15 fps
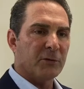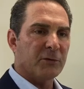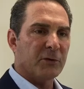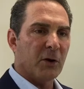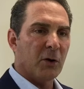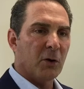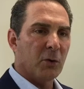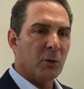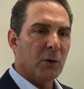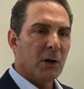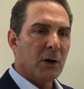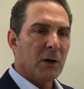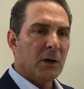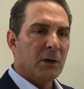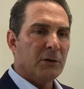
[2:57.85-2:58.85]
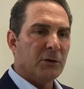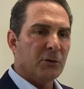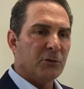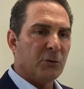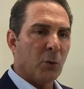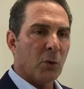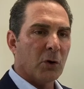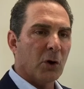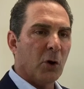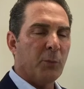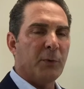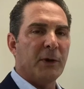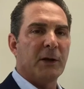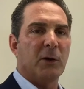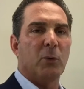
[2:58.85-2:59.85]
So your door
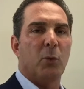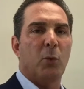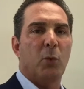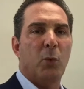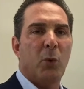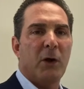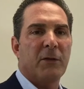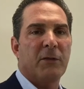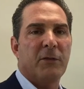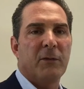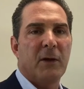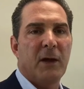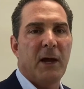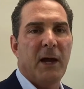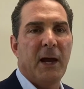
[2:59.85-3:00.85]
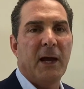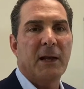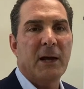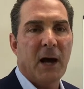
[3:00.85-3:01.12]
opening width and